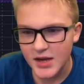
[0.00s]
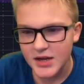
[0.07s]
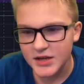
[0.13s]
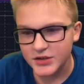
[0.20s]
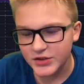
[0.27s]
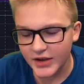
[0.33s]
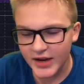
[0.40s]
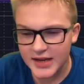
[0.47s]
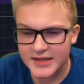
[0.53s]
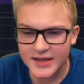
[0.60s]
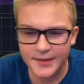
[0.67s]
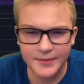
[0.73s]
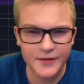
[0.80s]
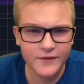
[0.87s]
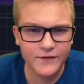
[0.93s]
So guys,
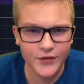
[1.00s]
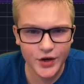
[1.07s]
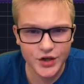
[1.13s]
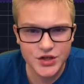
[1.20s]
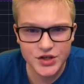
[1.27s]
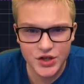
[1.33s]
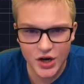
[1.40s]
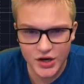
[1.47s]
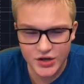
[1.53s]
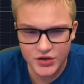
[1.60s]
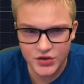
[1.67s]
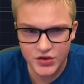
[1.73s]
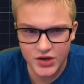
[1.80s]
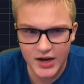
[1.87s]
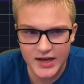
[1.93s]
let me first talk to
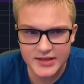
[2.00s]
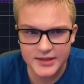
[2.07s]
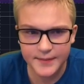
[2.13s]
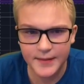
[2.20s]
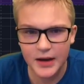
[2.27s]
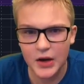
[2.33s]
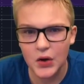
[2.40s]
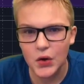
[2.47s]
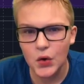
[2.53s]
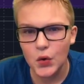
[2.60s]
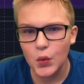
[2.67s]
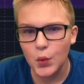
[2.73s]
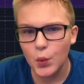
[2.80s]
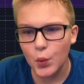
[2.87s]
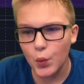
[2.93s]
you guys about
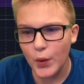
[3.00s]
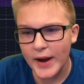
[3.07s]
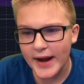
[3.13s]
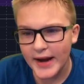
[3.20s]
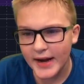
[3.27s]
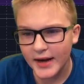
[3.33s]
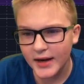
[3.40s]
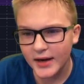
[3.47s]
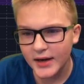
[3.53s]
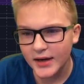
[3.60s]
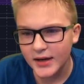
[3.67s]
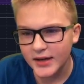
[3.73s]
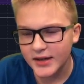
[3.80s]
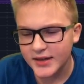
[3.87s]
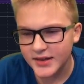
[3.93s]
where
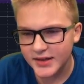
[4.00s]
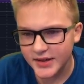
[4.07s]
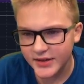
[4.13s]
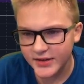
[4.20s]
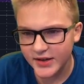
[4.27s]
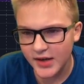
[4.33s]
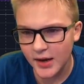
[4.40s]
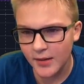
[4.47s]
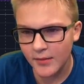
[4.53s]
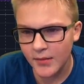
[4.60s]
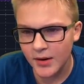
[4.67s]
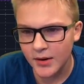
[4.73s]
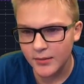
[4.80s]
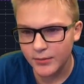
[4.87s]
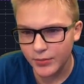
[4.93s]
Ethereum
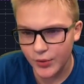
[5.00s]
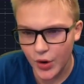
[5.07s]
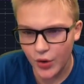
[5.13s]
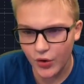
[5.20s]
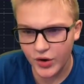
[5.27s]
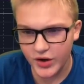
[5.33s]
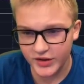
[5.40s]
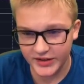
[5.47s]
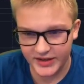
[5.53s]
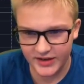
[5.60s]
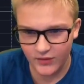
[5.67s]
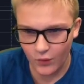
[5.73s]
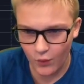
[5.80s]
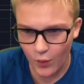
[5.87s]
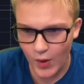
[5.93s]
broke, like
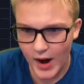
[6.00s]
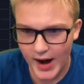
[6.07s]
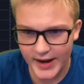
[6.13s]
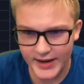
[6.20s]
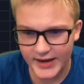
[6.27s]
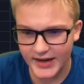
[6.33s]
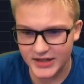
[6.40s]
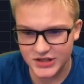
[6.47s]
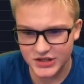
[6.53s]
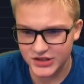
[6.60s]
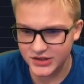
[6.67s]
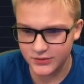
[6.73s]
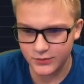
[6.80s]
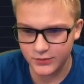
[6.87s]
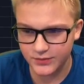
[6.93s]
why it
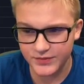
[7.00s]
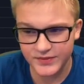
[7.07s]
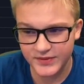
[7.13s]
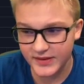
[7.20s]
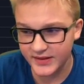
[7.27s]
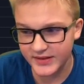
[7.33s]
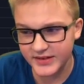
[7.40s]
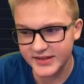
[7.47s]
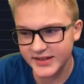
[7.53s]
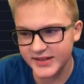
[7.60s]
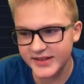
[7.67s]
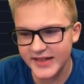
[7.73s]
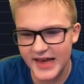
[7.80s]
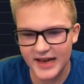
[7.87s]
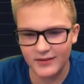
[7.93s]
actually did
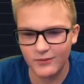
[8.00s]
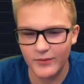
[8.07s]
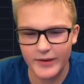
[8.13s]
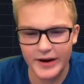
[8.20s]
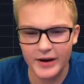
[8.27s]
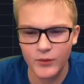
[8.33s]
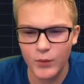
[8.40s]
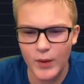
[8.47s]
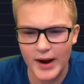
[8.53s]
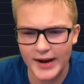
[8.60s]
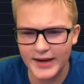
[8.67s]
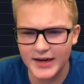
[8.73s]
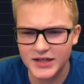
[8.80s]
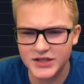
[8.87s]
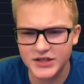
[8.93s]
that, why it
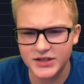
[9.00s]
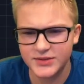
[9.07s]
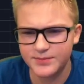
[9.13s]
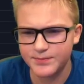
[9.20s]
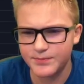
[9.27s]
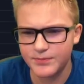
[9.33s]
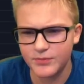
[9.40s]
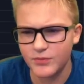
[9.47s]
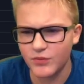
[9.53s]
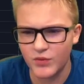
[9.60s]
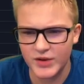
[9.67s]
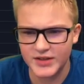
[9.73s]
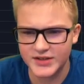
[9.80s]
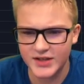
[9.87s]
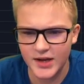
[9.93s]
actually
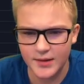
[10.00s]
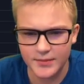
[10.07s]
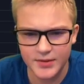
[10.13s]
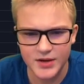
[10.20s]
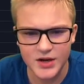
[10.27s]
went up.